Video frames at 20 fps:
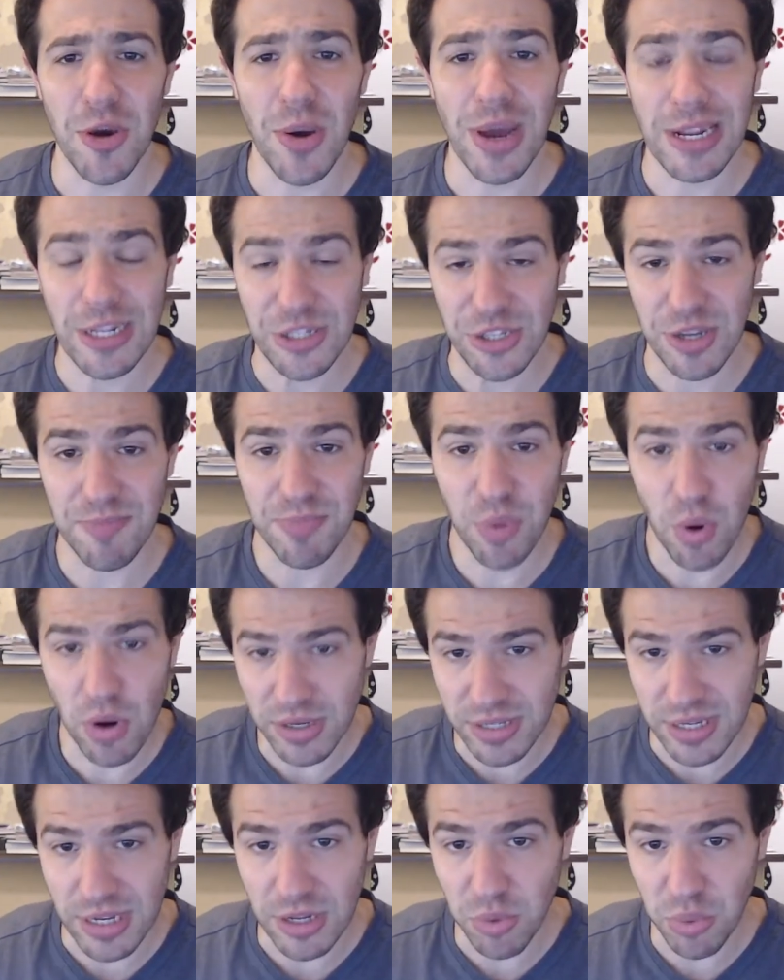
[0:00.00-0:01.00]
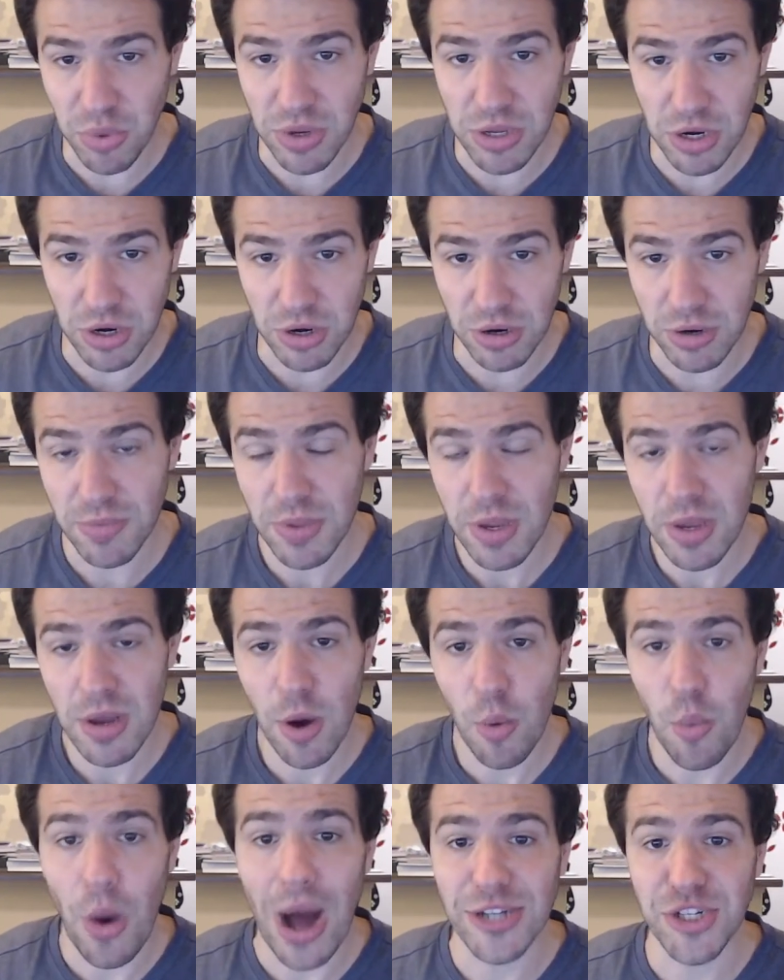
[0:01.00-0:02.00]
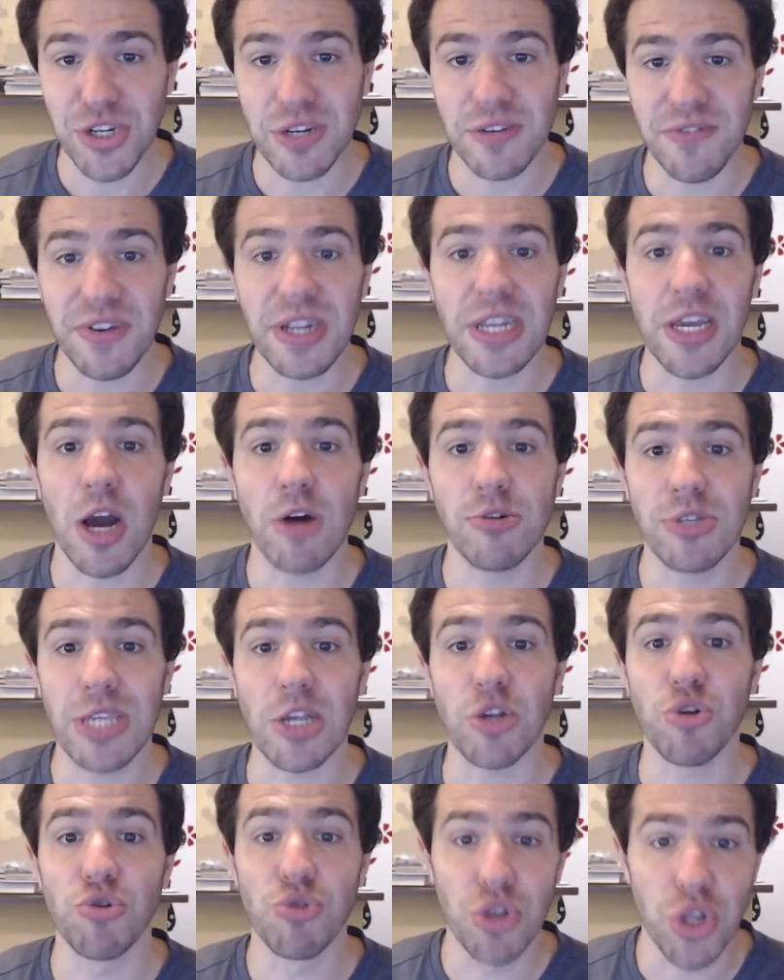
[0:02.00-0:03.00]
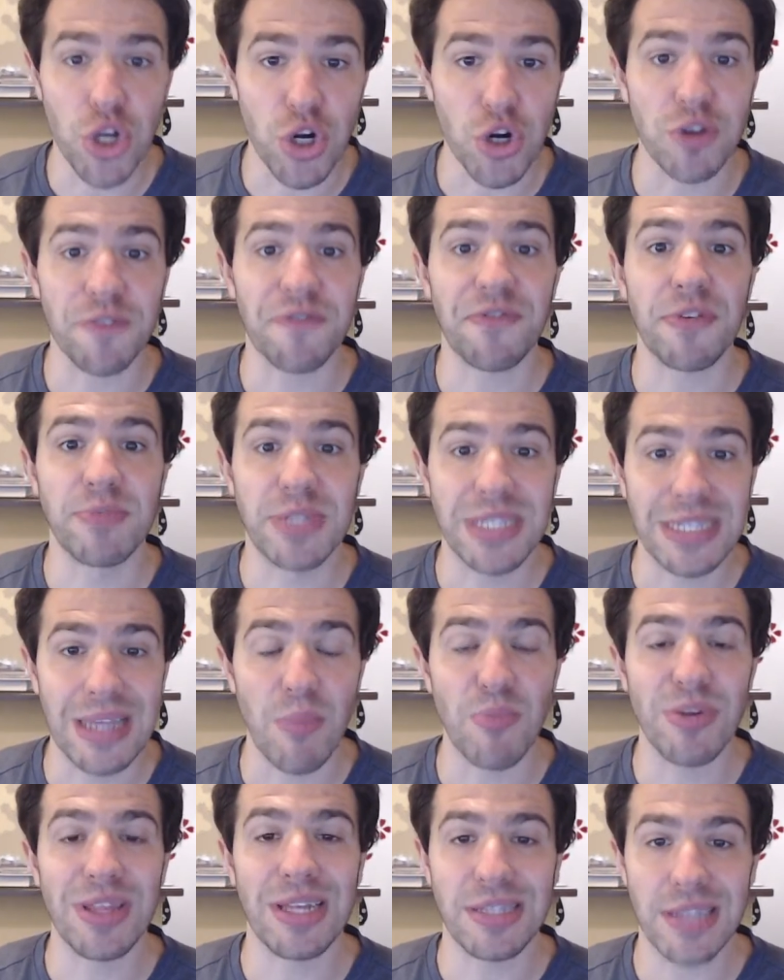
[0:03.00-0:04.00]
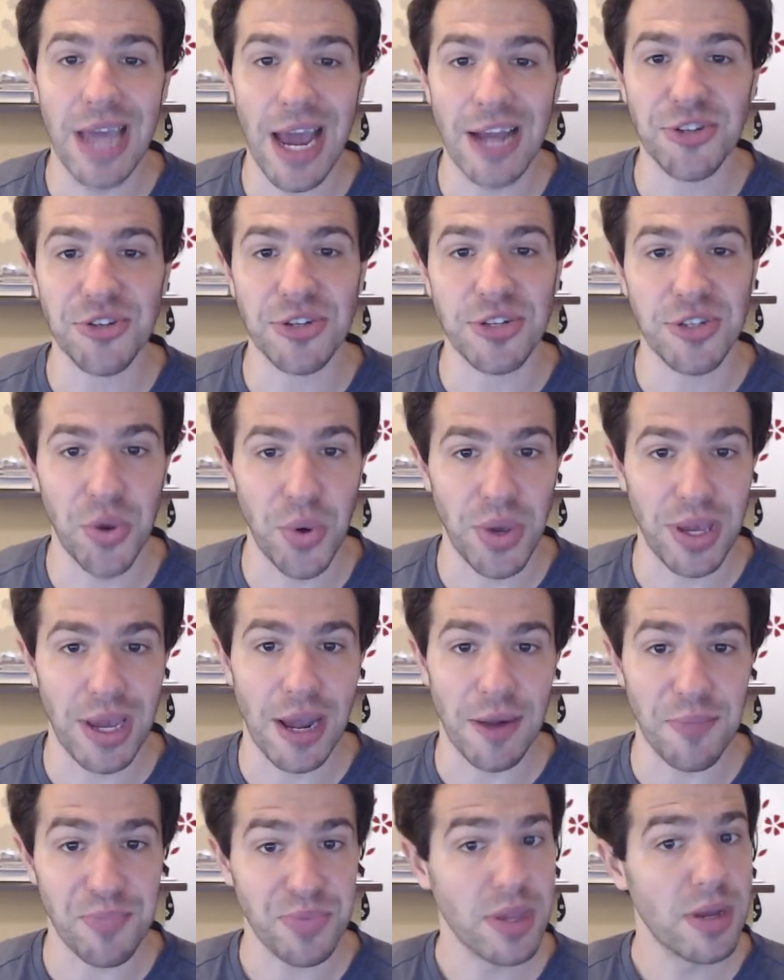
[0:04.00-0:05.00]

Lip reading: And it's important when you're watching videos that you learn from someone that's actually doing it.